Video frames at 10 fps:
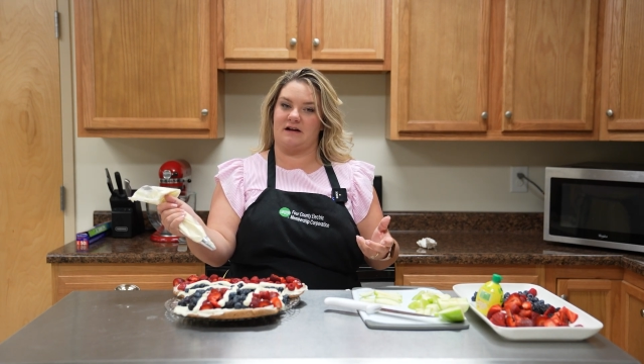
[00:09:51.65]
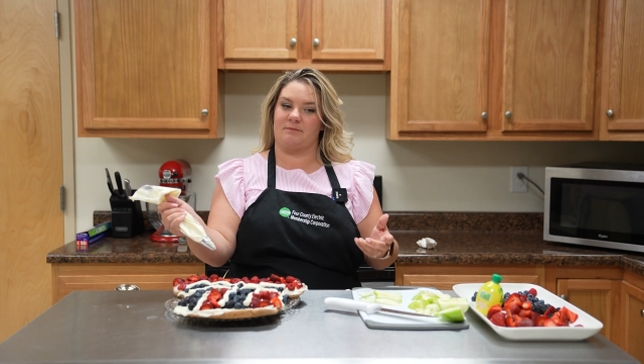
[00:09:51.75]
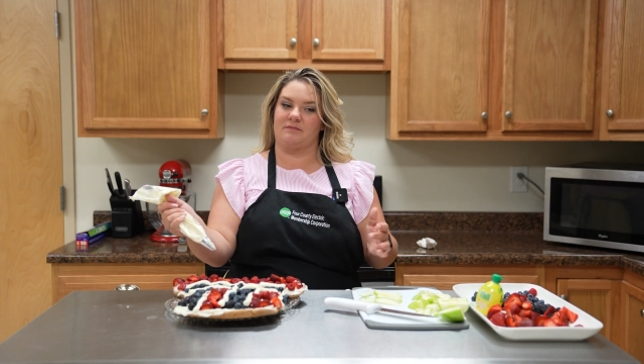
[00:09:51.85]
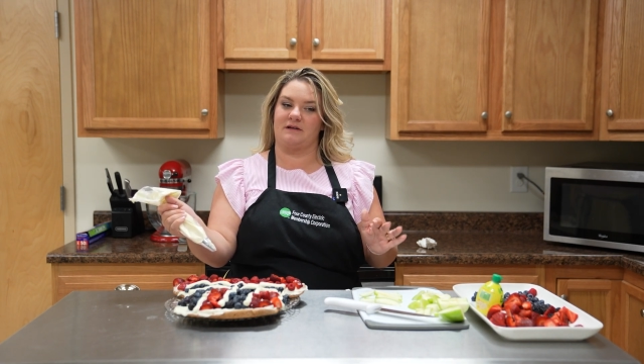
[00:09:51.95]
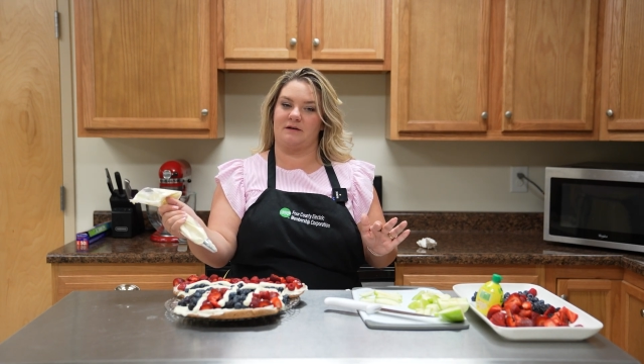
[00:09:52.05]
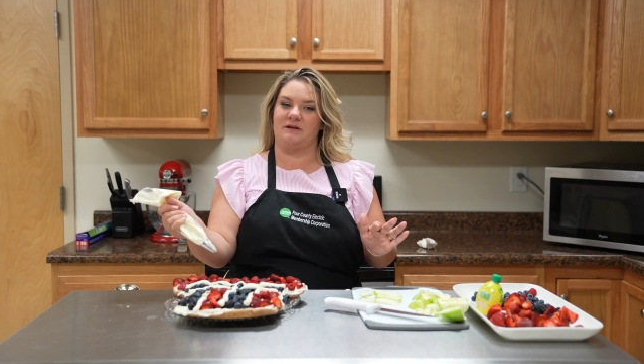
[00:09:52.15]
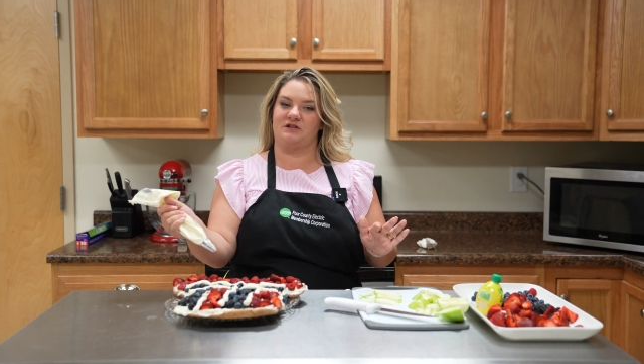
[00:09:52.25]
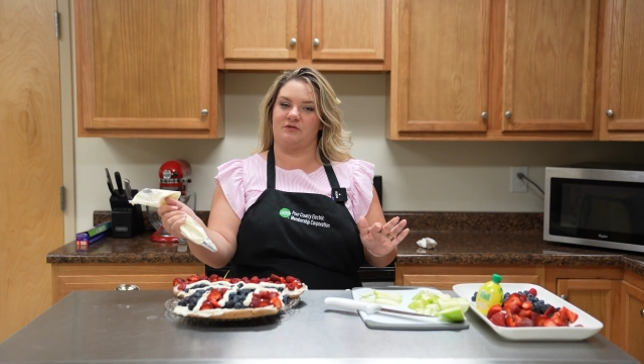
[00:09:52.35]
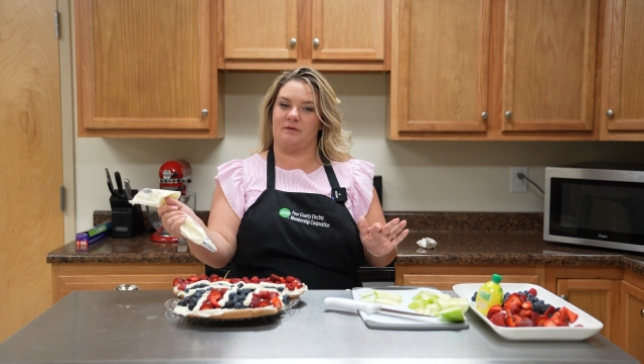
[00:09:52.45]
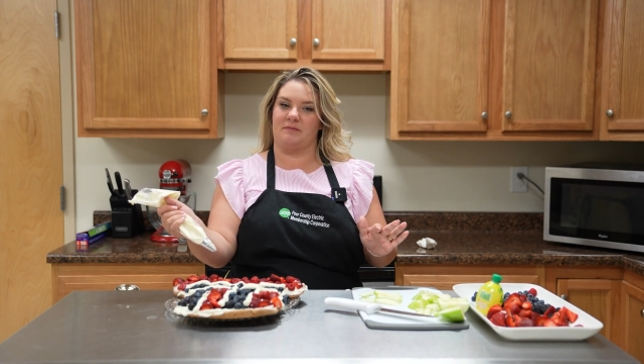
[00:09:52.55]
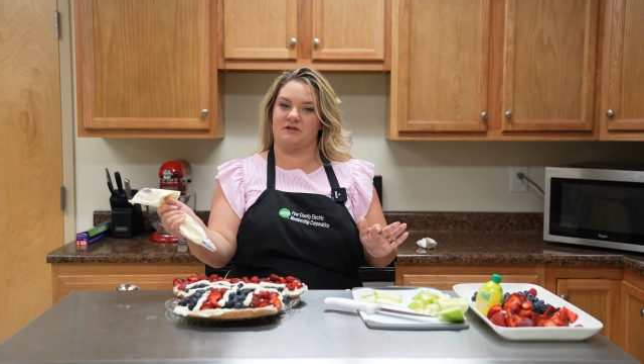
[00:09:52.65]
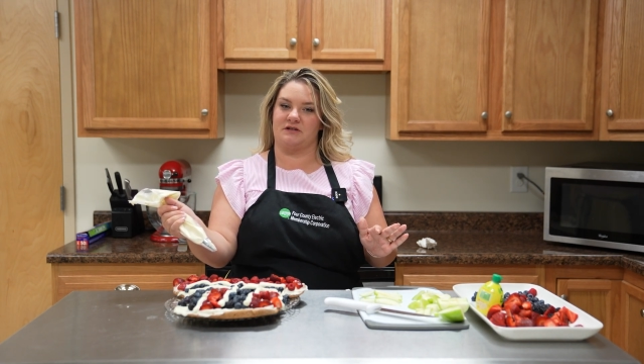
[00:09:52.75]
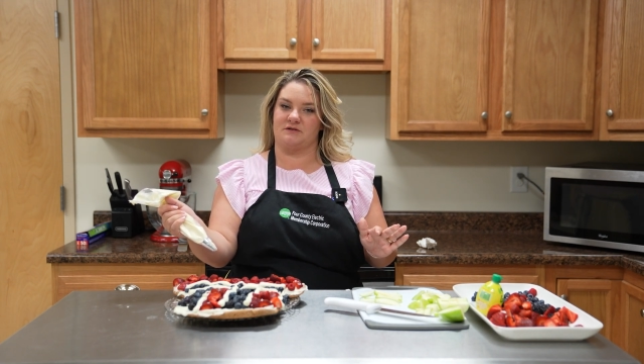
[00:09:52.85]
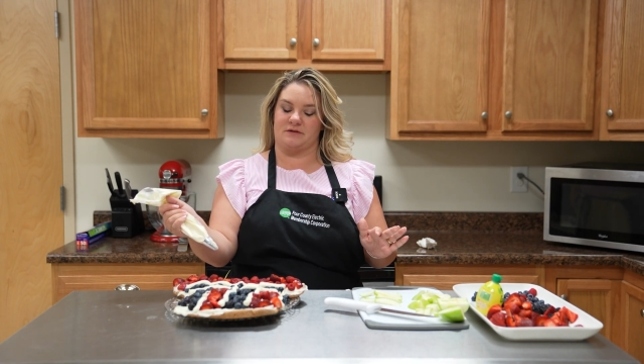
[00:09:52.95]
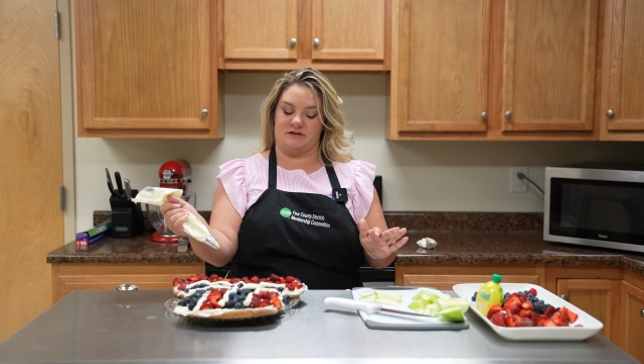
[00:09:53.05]
I'm gonna be too
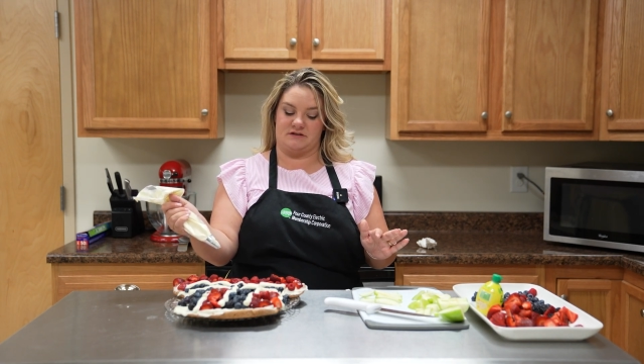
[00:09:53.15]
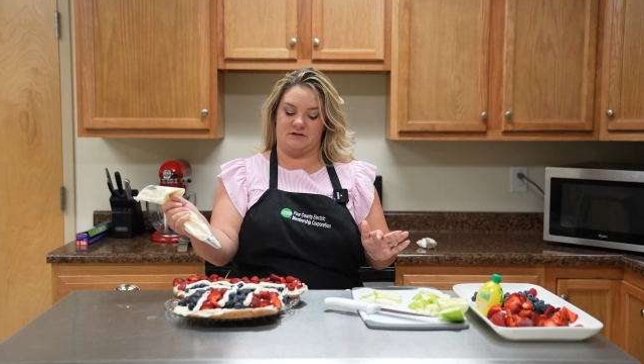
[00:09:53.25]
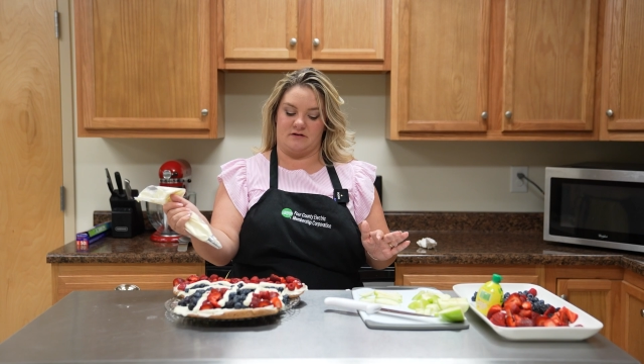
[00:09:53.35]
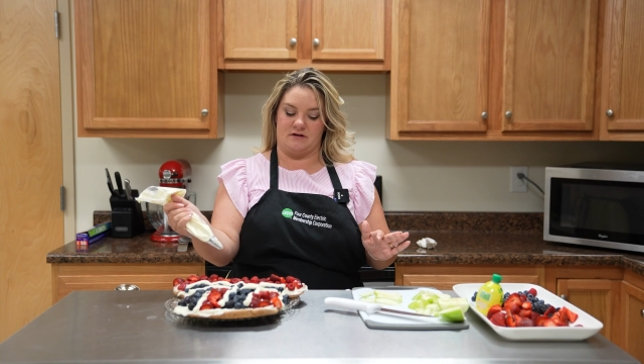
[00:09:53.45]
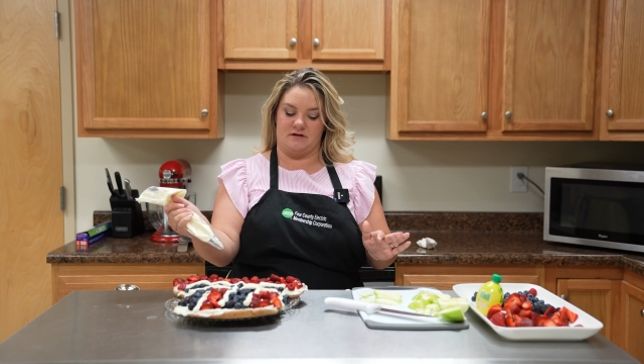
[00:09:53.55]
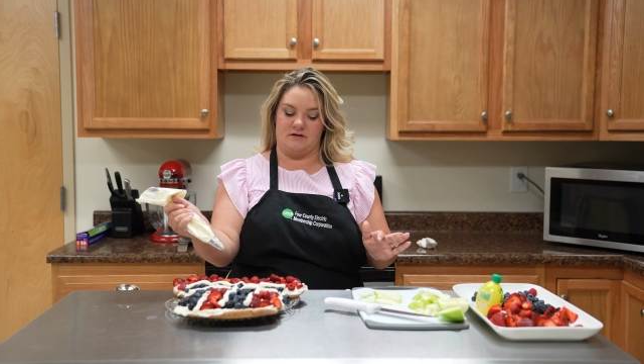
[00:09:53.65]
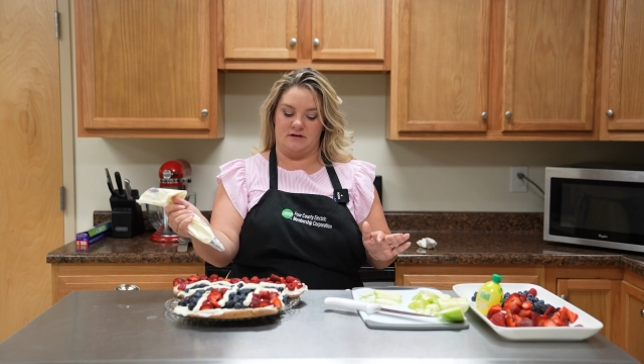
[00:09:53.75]
ambitious with the star.